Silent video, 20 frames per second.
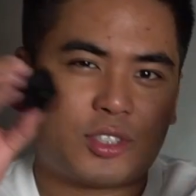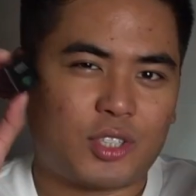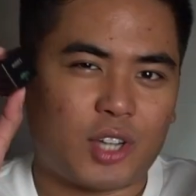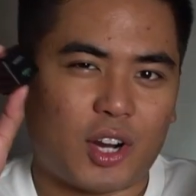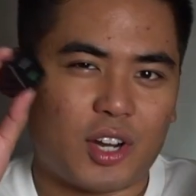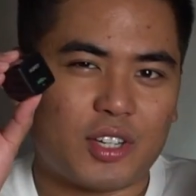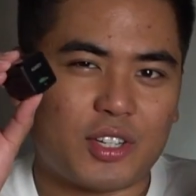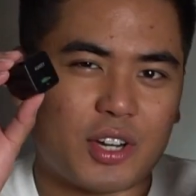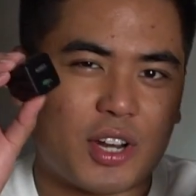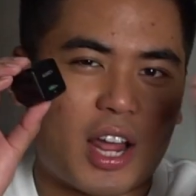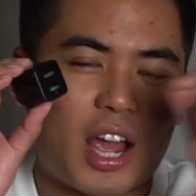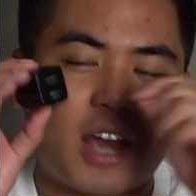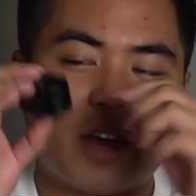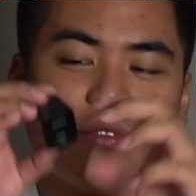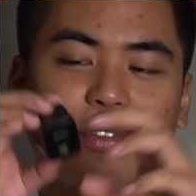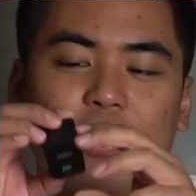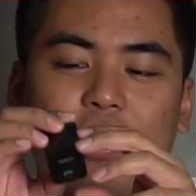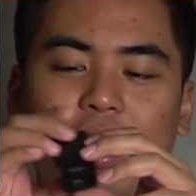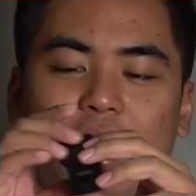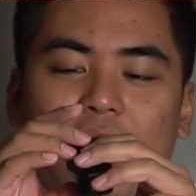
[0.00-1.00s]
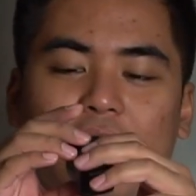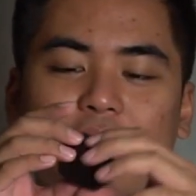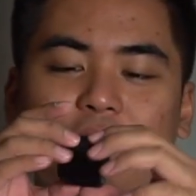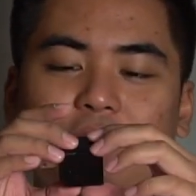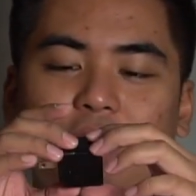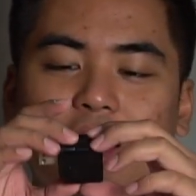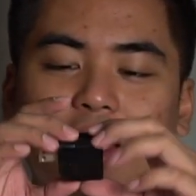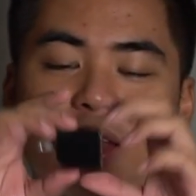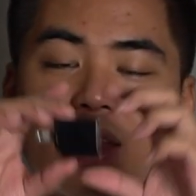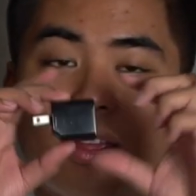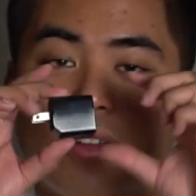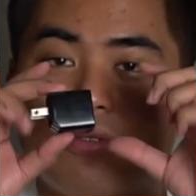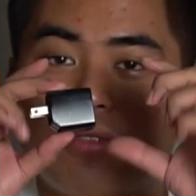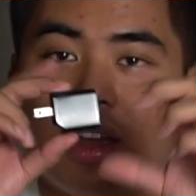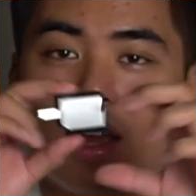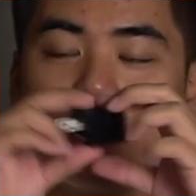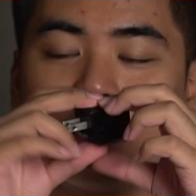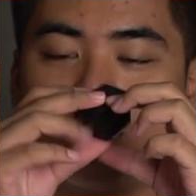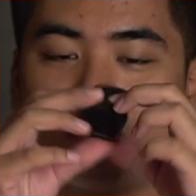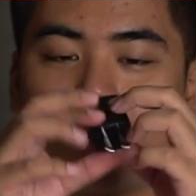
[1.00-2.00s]
charger ni iPhone 11,
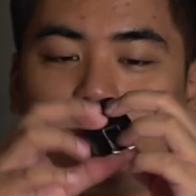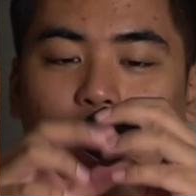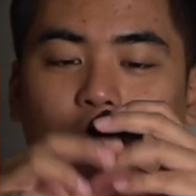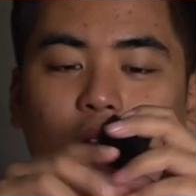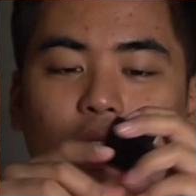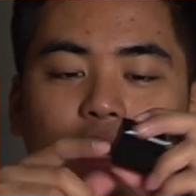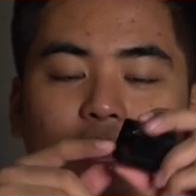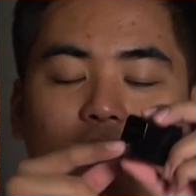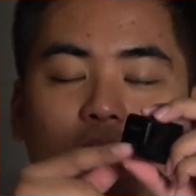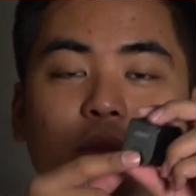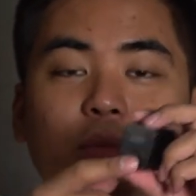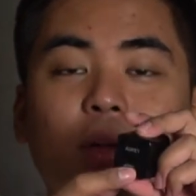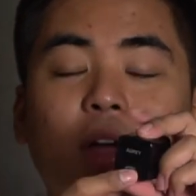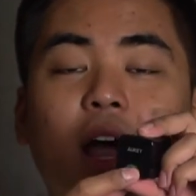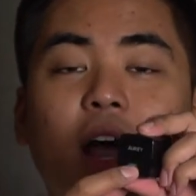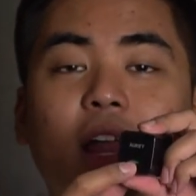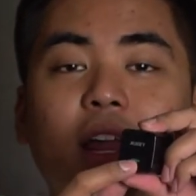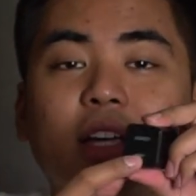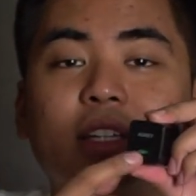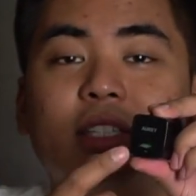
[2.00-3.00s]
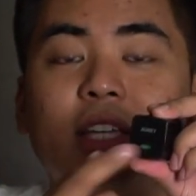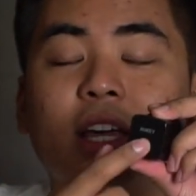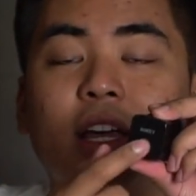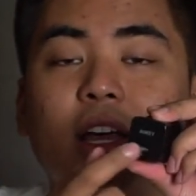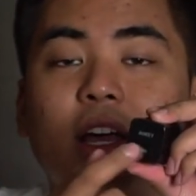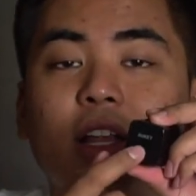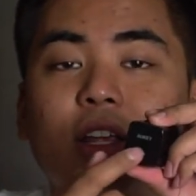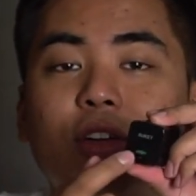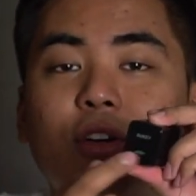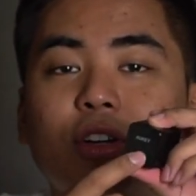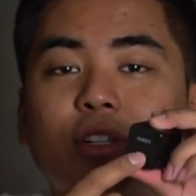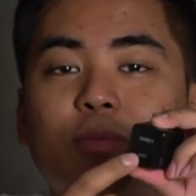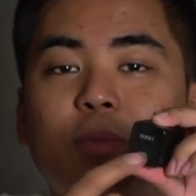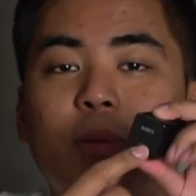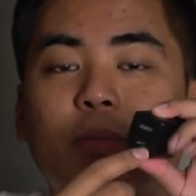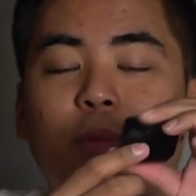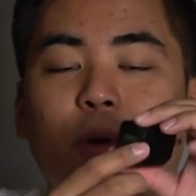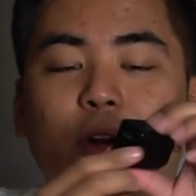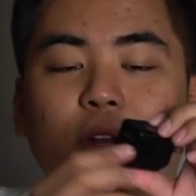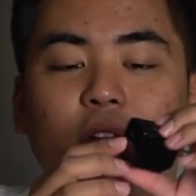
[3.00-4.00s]
very small. Then we got a single
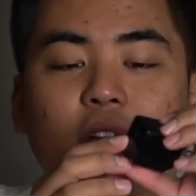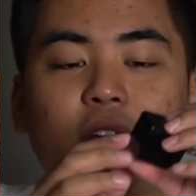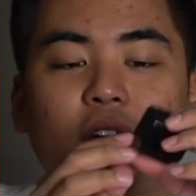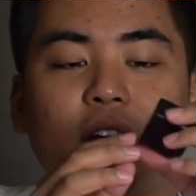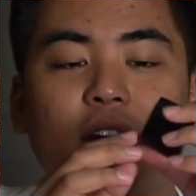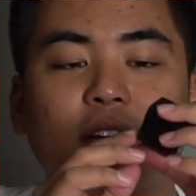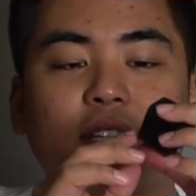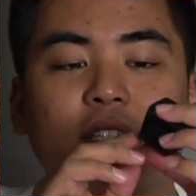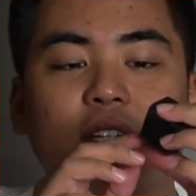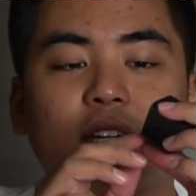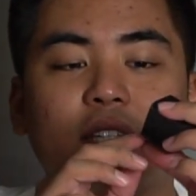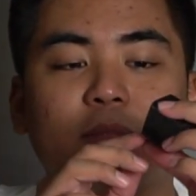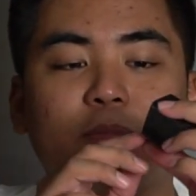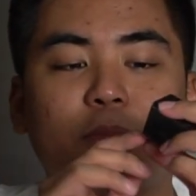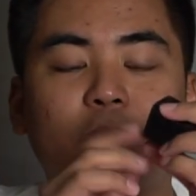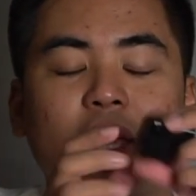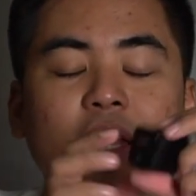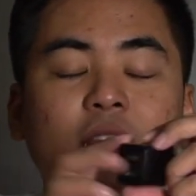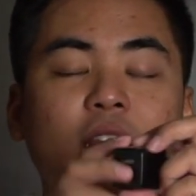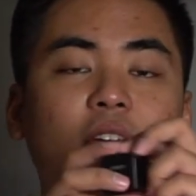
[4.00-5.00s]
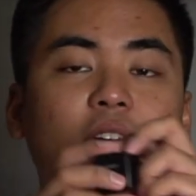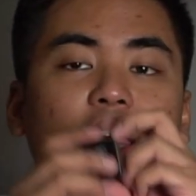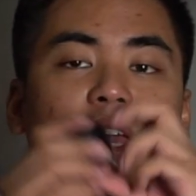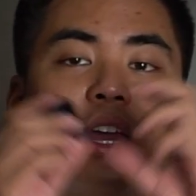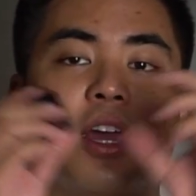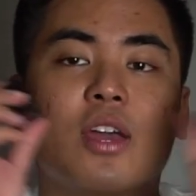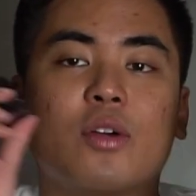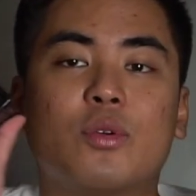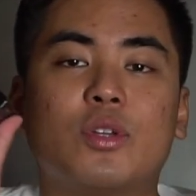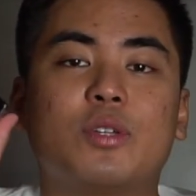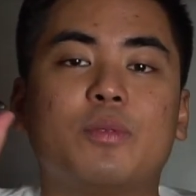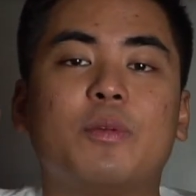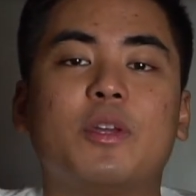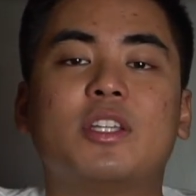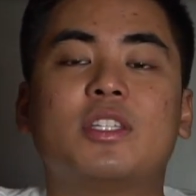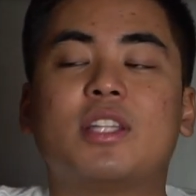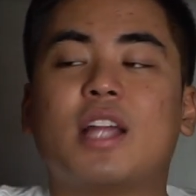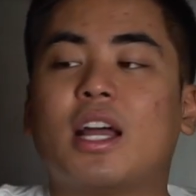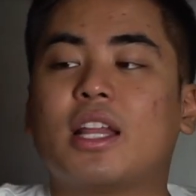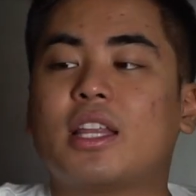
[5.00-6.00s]
USB port in here that says PD, which
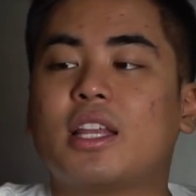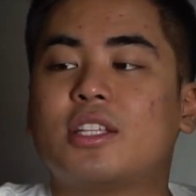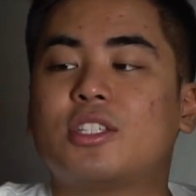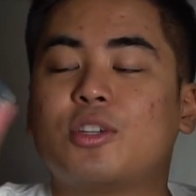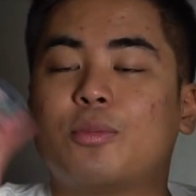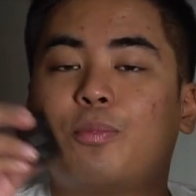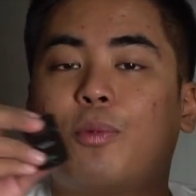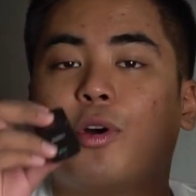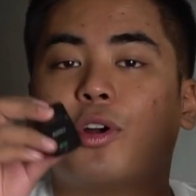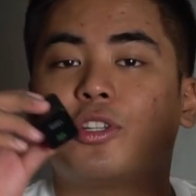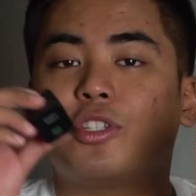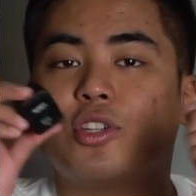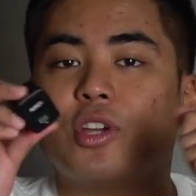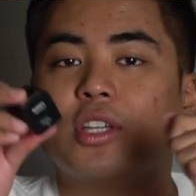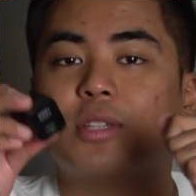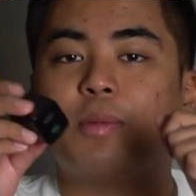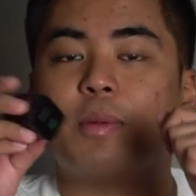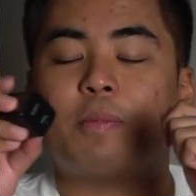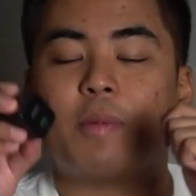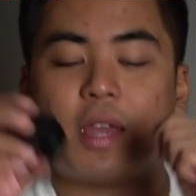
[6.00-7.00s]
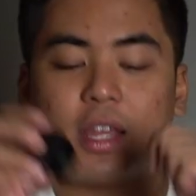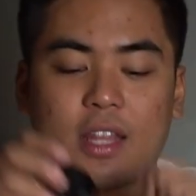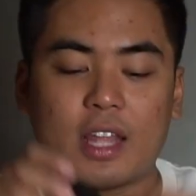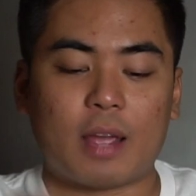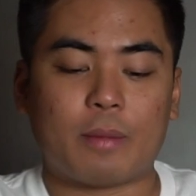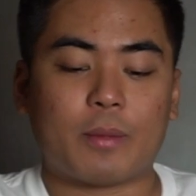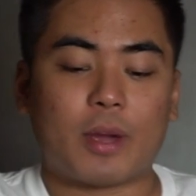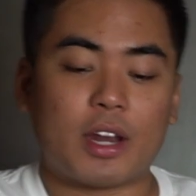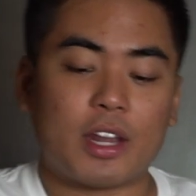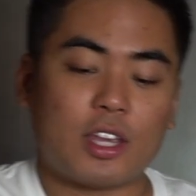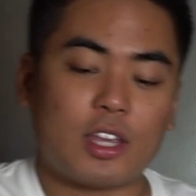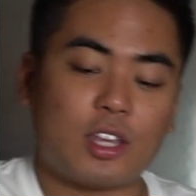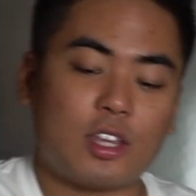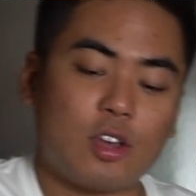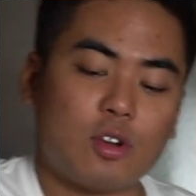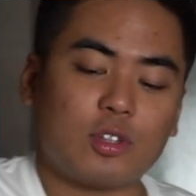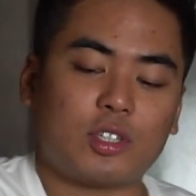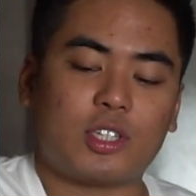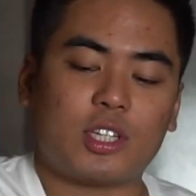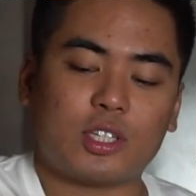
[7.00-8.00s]
means that it supports USB PD. I'm gonna
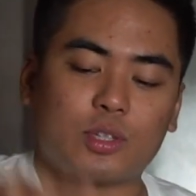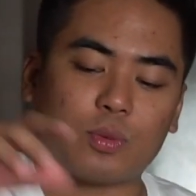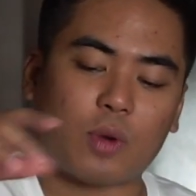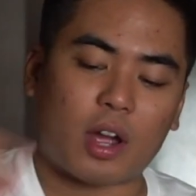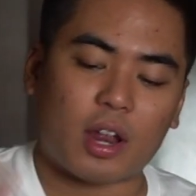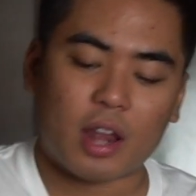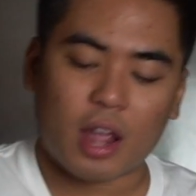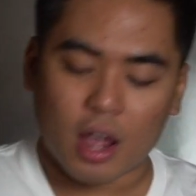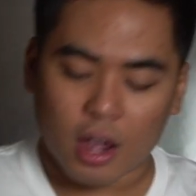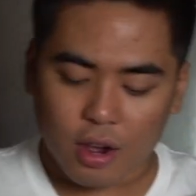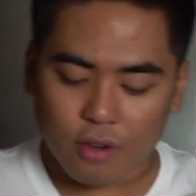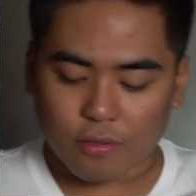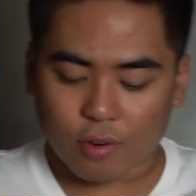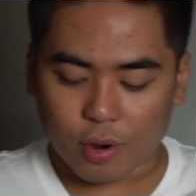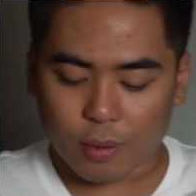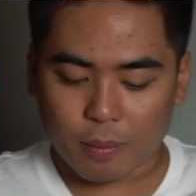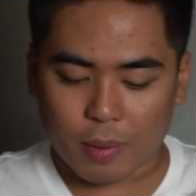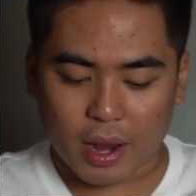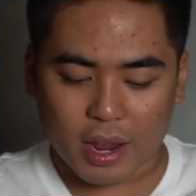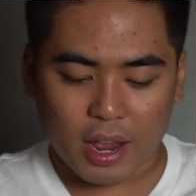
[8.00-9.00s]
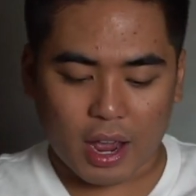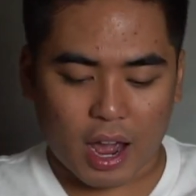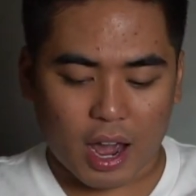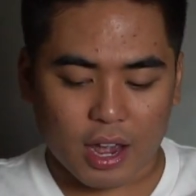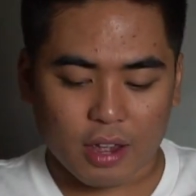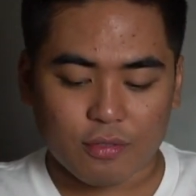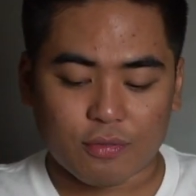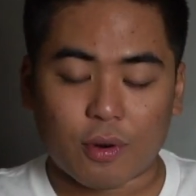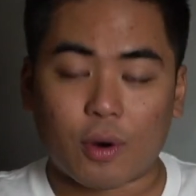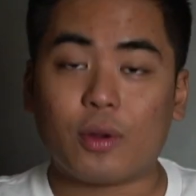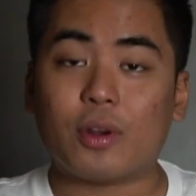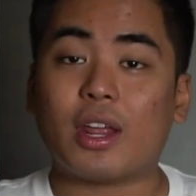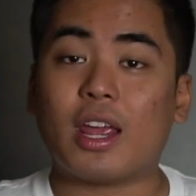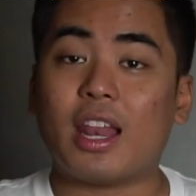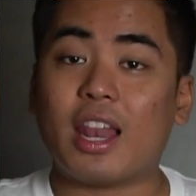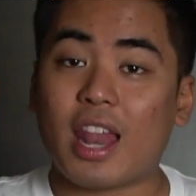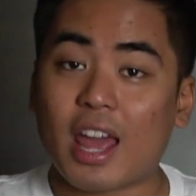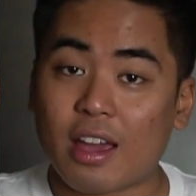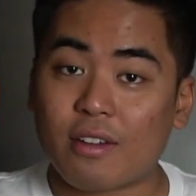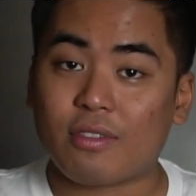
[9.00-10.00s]
use this one for my iPhone
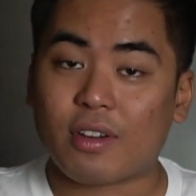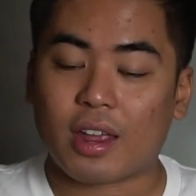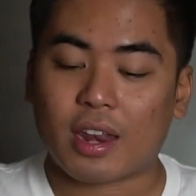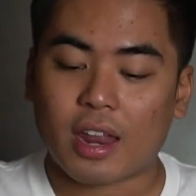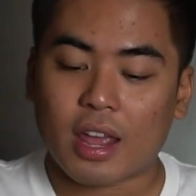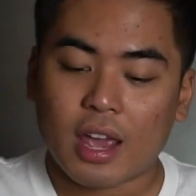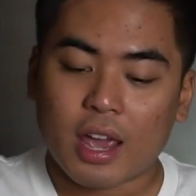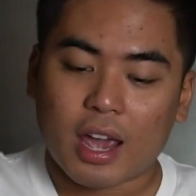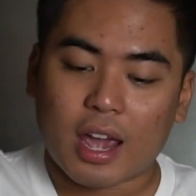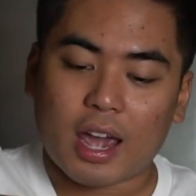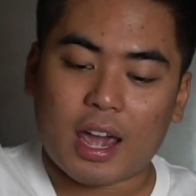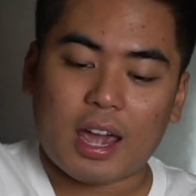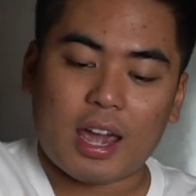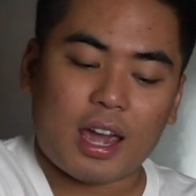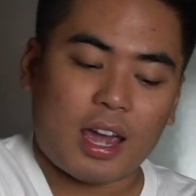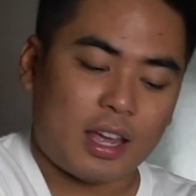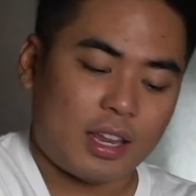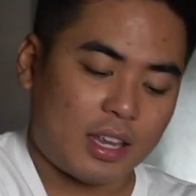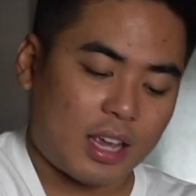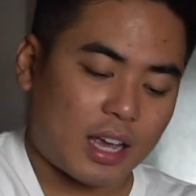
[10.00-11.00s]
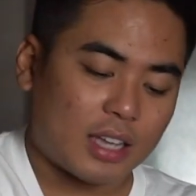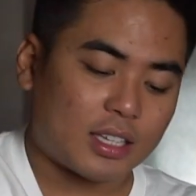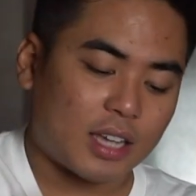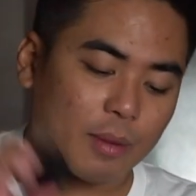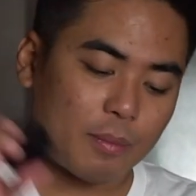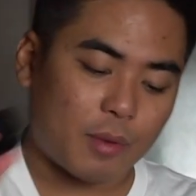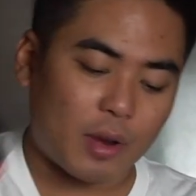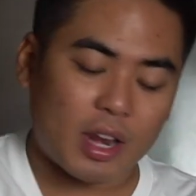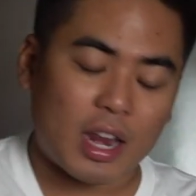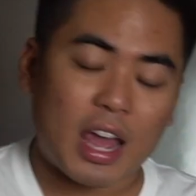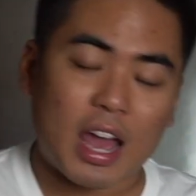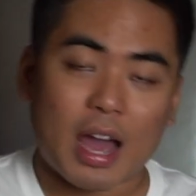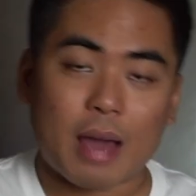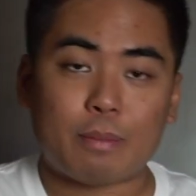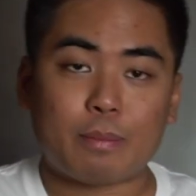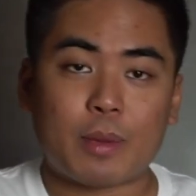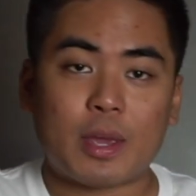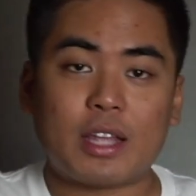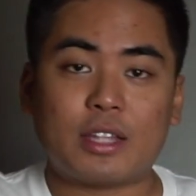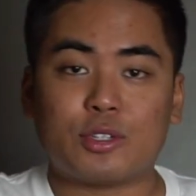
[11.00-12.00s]
11. And yes, I'm really
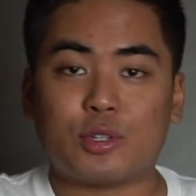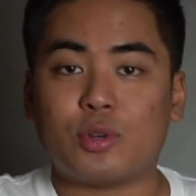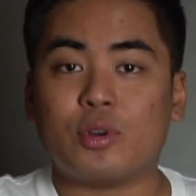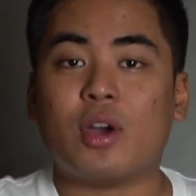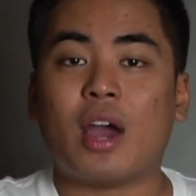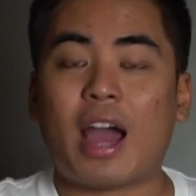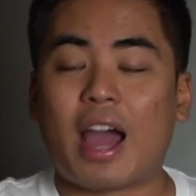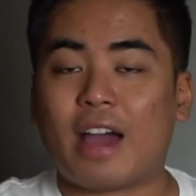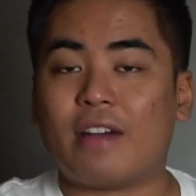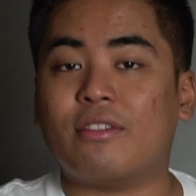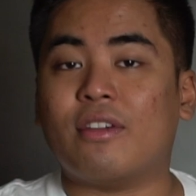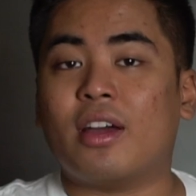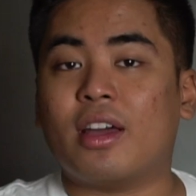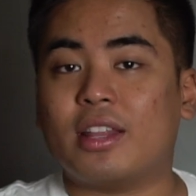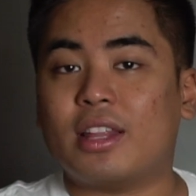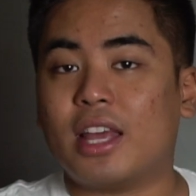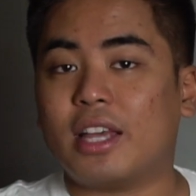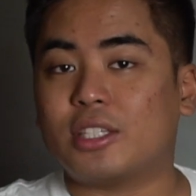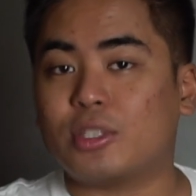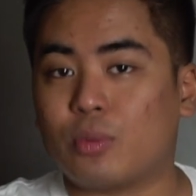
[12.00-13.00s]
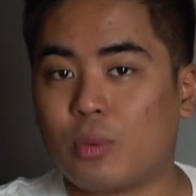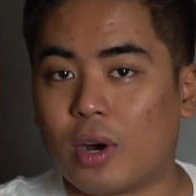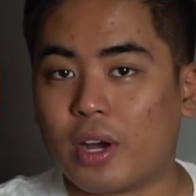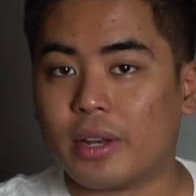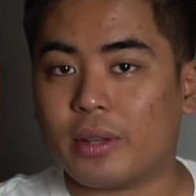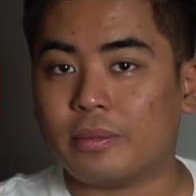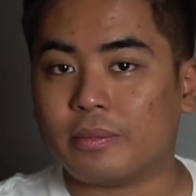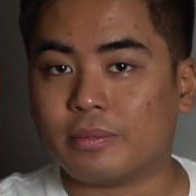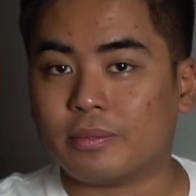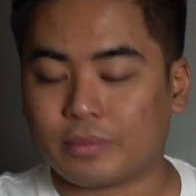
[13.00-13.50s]
happy to have this one.